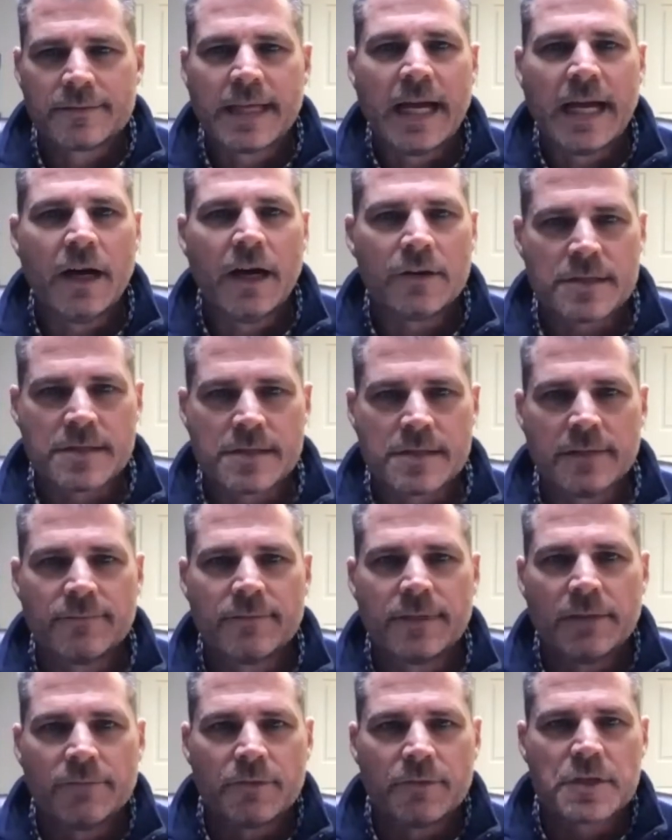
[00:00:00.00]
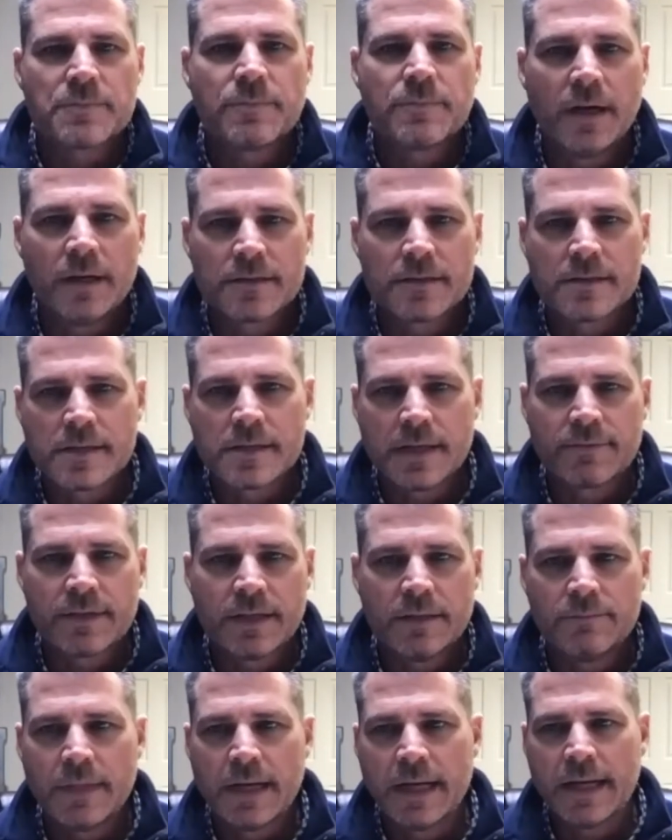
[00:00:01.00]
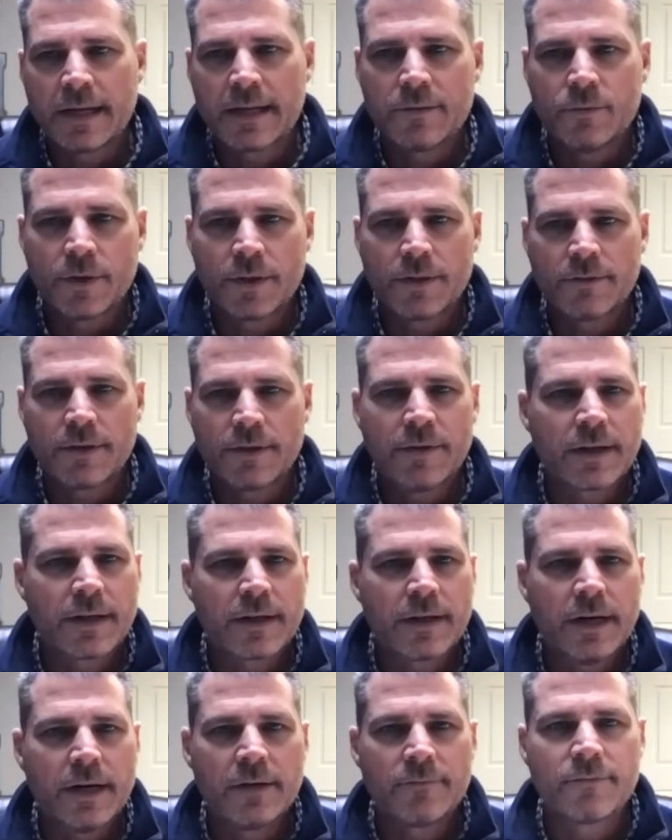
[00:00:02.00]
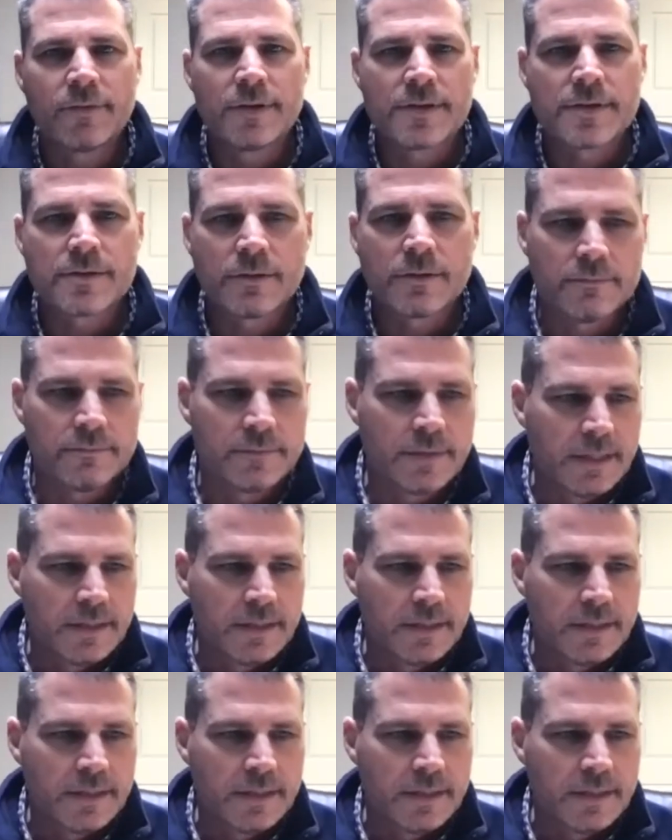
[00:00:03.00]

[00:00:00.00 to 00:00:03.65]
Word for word: thousands of, of responses have come back, whether they're at a conference or